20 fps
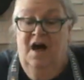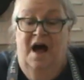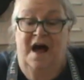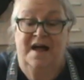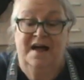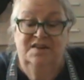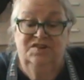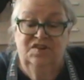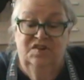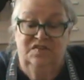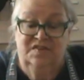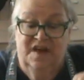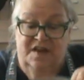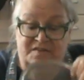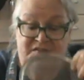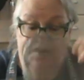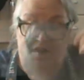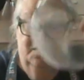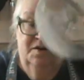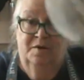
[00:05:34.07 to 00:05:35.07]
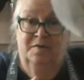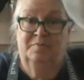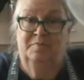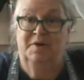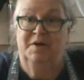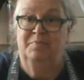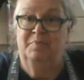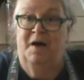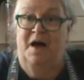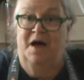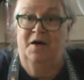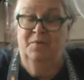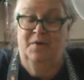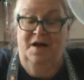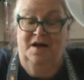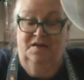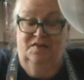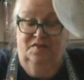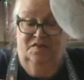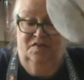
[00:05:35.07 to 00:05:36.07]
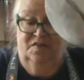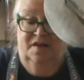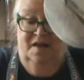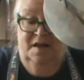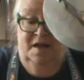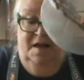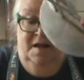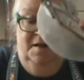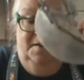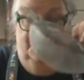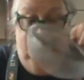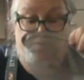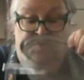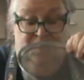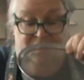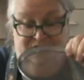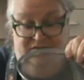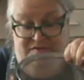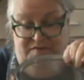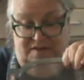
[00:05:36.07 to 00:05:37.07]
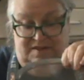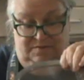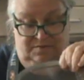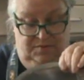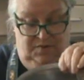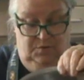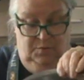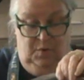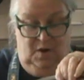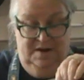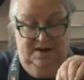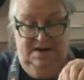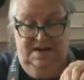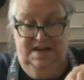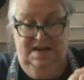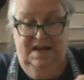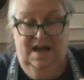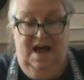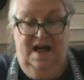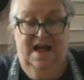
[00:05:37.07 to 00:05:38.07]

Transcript: I just have here a big Pyrex because of the quantity.